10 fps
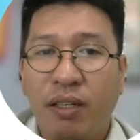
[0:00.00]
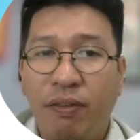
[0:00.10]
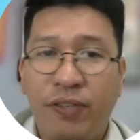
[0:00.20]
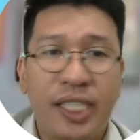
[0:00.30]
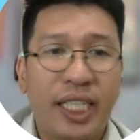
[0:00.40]

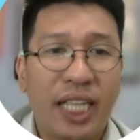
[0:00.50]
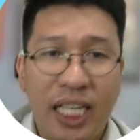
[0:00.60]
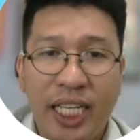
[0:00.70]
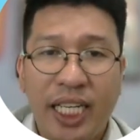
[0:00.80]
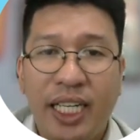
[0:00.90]

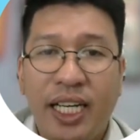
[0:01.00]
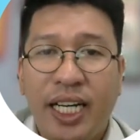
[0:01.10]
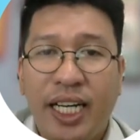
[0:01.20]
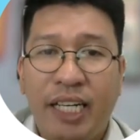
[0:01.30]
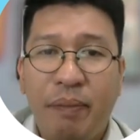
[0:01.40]
physically,
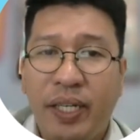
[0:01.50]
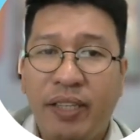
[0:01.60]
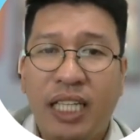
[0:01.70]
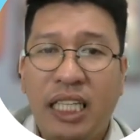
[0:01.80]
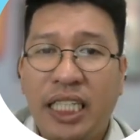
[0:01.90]
and
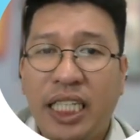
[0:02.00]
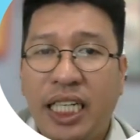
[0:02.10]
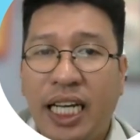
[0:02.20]
mentally